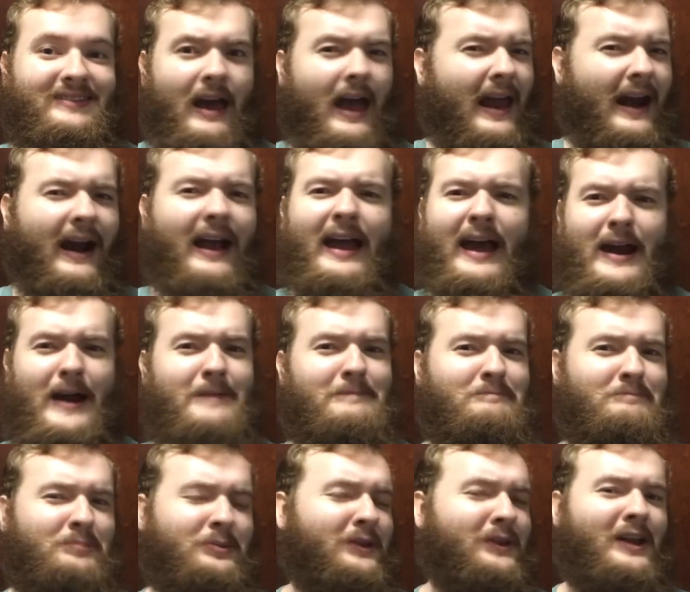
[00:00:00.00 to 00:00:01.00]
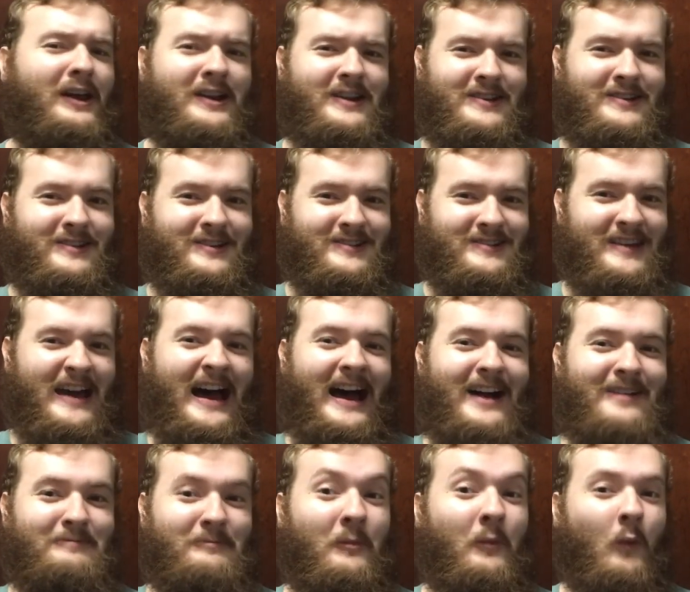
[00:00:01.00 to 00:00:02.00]
And I had a bloody good
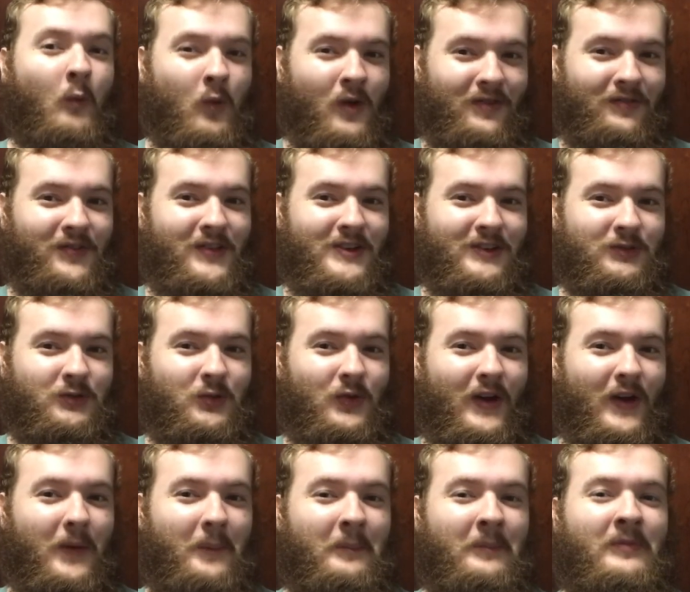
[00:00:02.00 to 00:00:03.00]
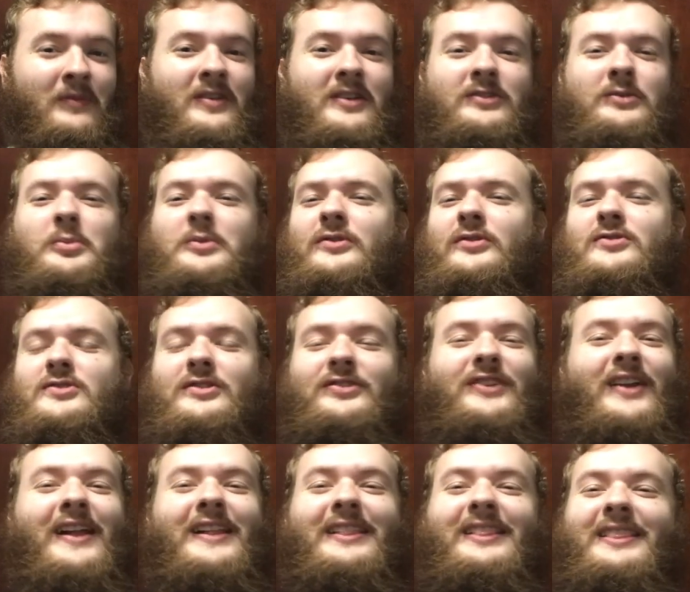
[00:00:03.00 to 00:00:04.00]
time with this film. This was just
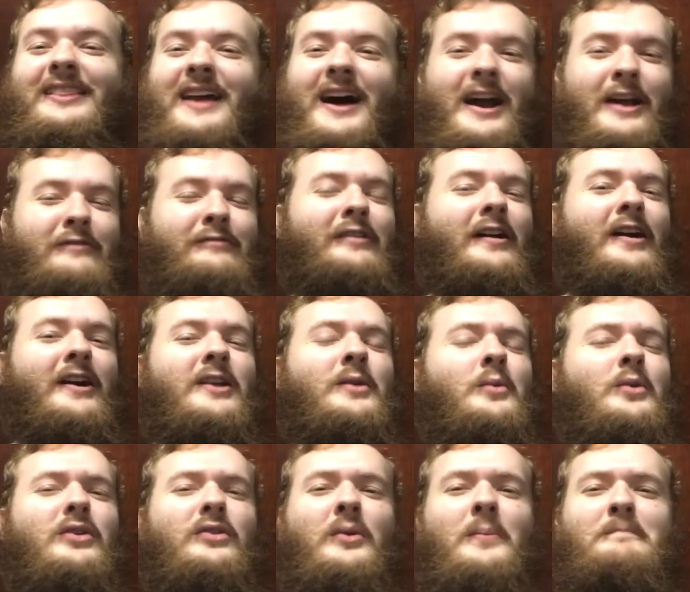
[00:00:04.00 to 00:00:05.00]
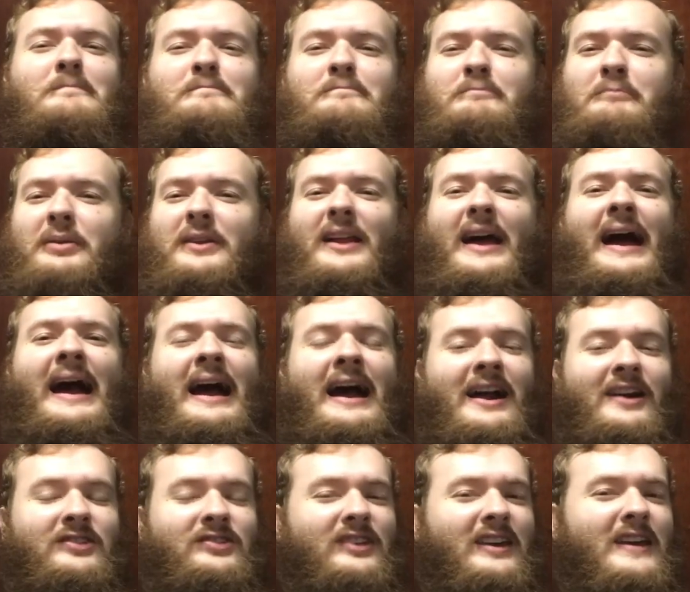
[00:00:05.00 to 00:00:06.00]
a lot of fun. It was a
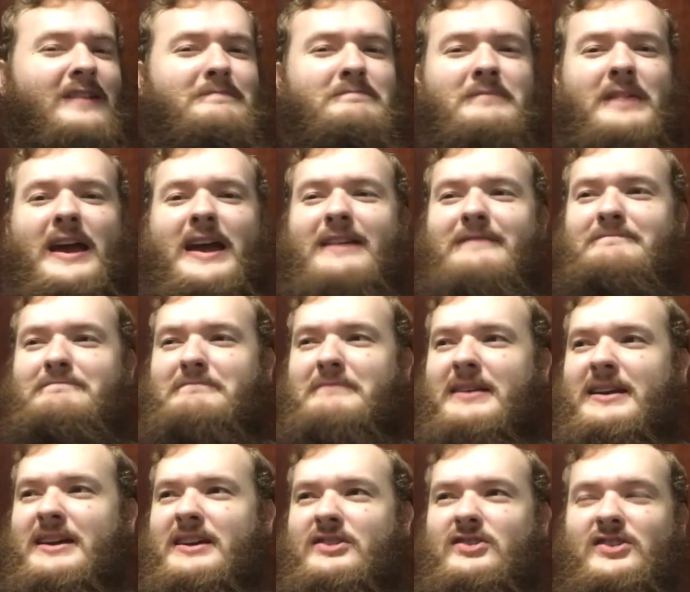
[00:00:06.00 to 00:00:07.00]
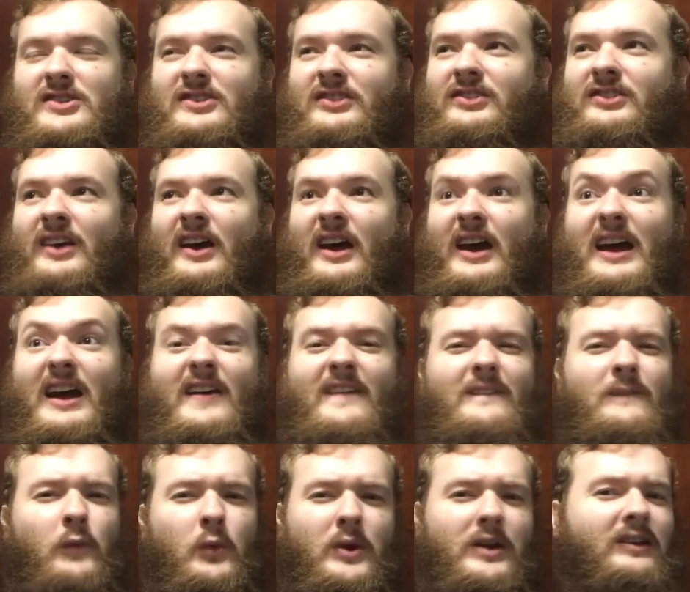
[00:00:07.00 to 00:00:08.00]
blast. It made me just
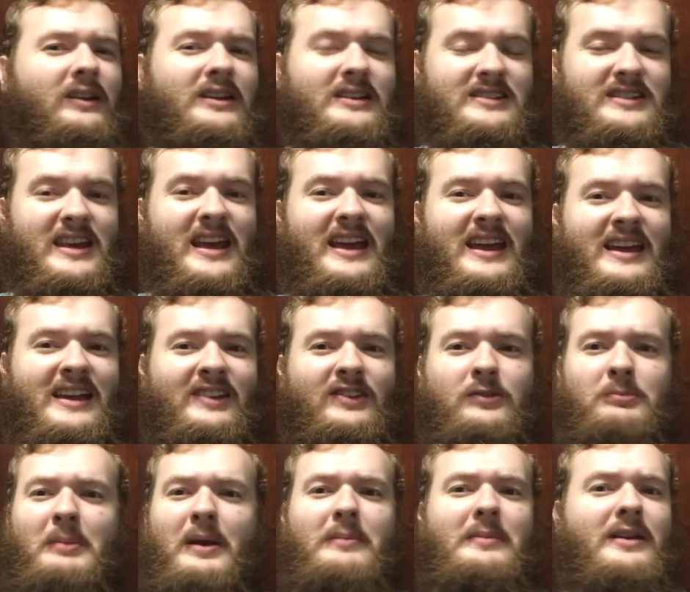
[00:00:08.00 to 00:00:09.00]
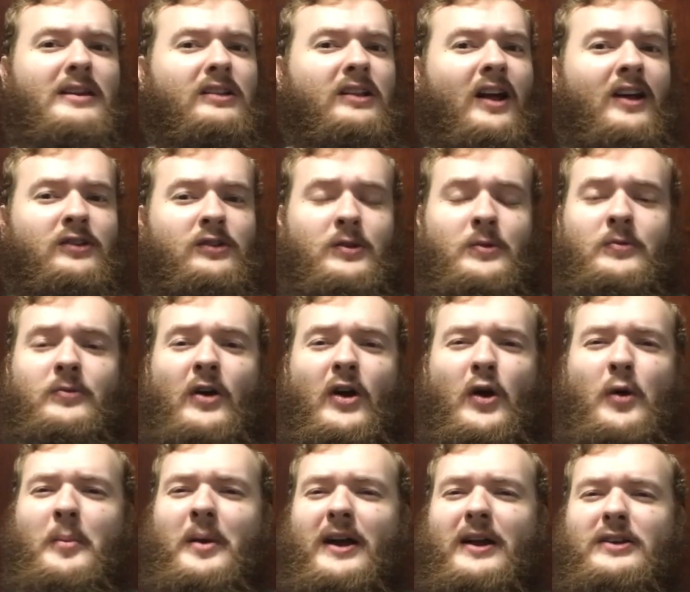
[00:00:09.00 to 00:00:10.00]
really tense, made me
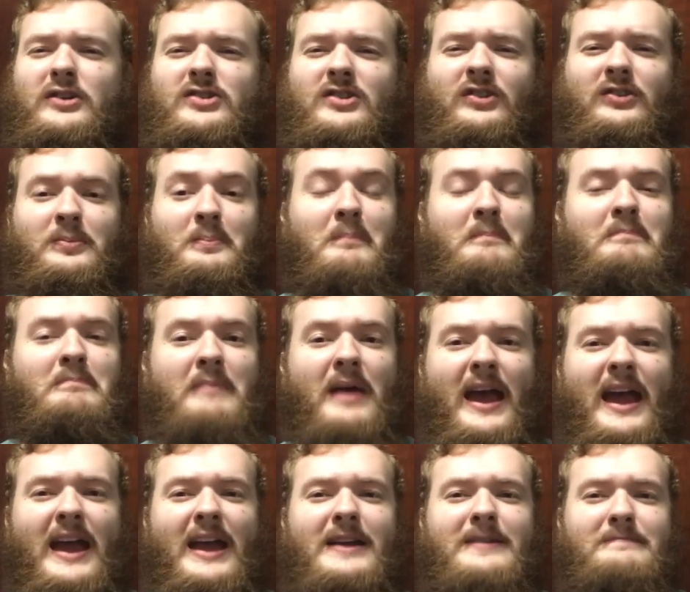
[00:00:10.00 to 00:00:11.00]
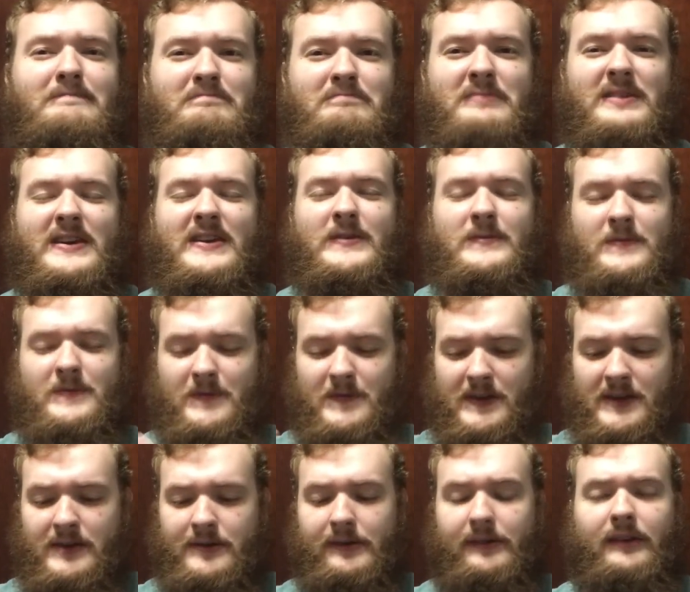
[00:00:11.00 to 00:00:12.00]
claustrophobic, just made me
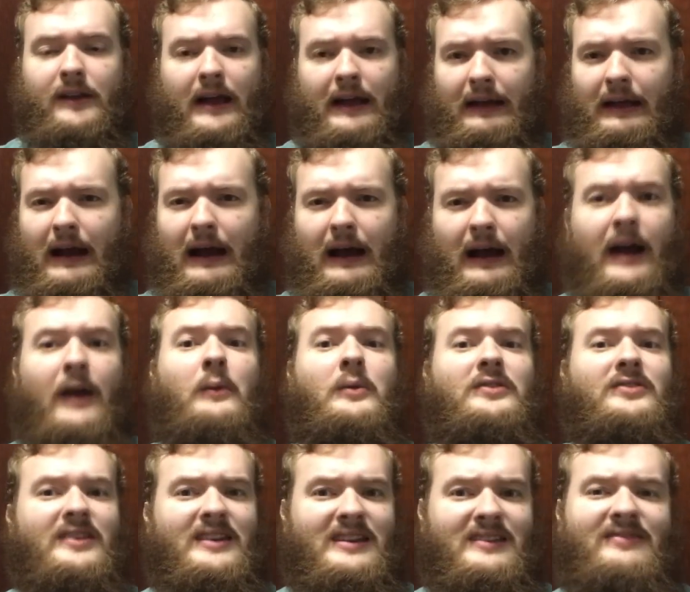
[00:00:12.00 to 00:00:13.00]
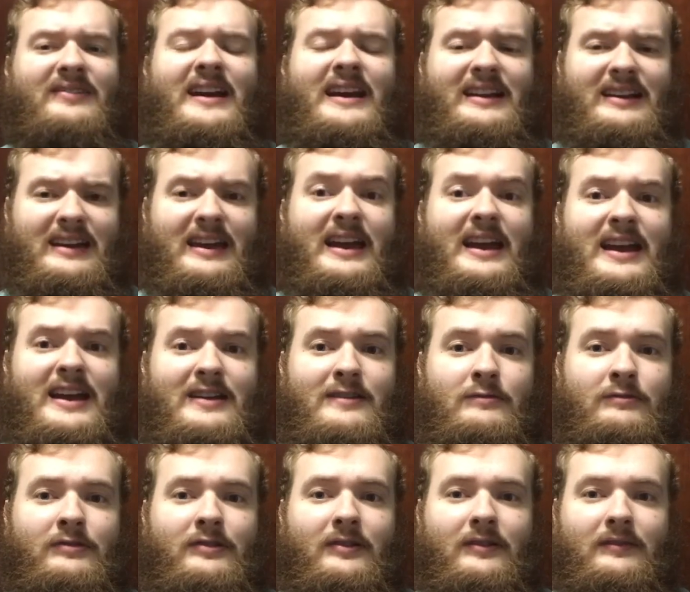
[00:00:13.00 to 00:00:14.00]
feel like I was in that
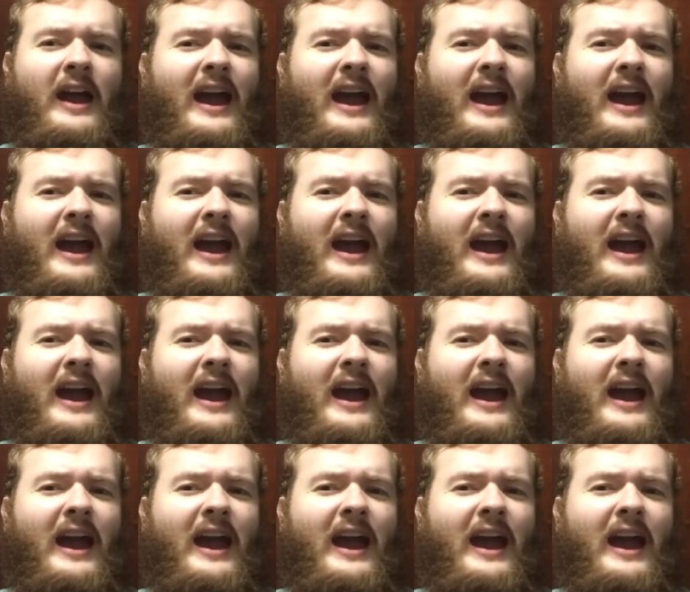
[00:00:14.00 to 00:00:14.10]
cave.